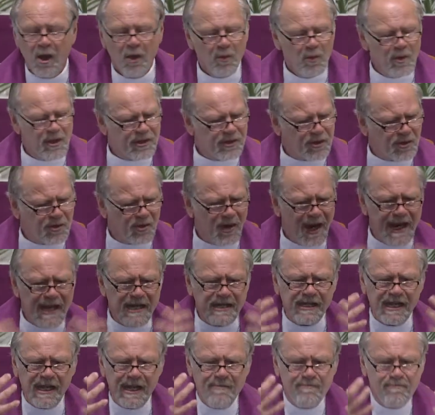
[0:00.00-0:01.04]
With
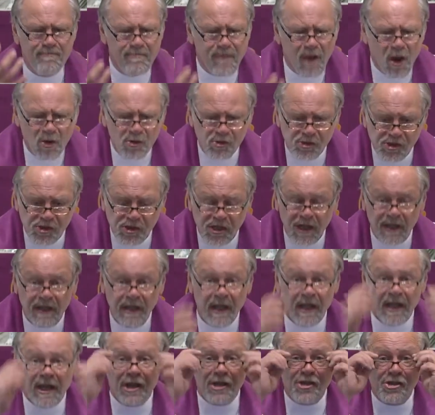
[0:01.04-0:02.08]
great
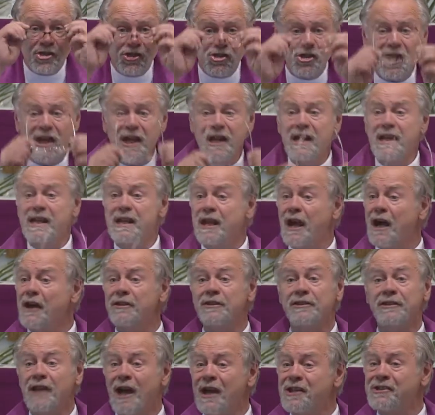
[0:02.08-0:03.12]
emotion, she
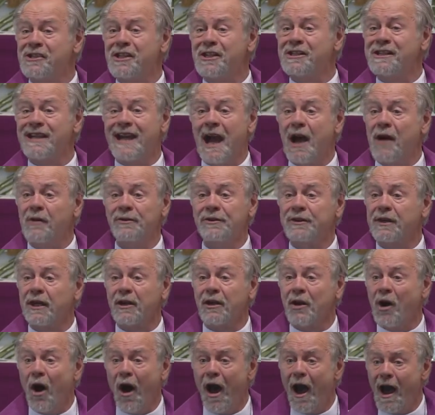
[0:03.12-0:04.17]
doesn't count the
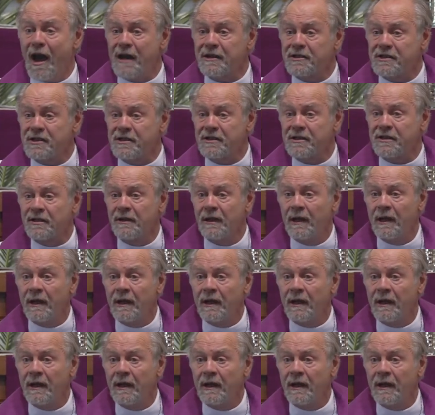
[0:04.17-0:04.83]
cost.